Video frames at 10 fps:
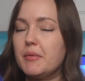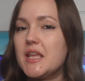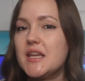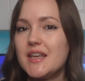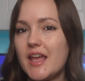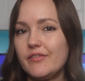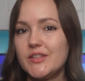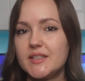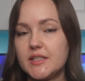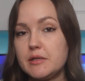he
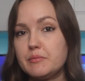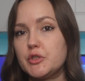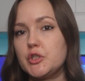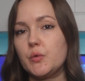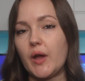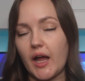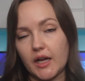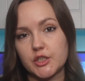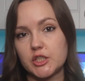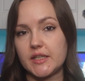never seems to
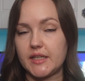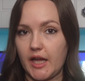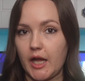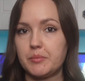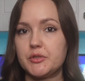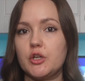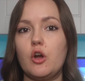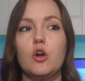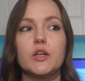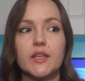actually
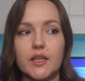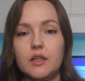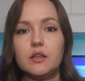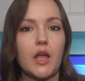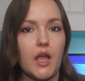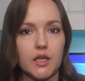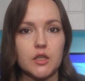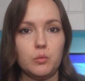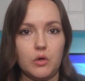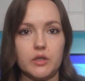capture or kill
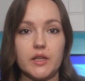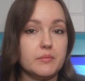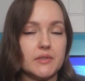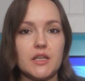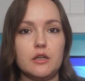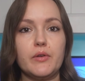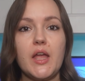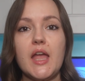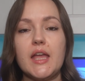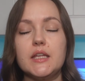anyone himself.
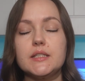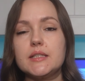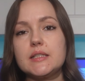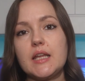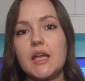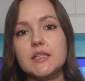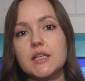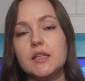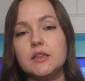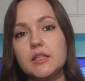Instead,
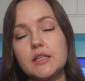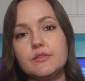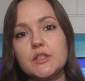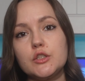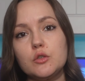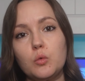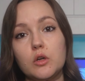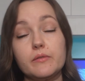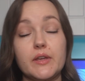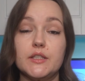he leaves it to
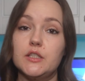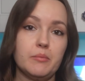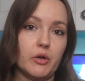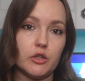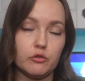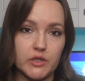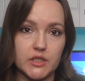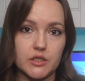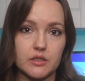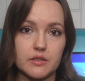one of his demonic
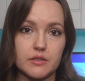creatures.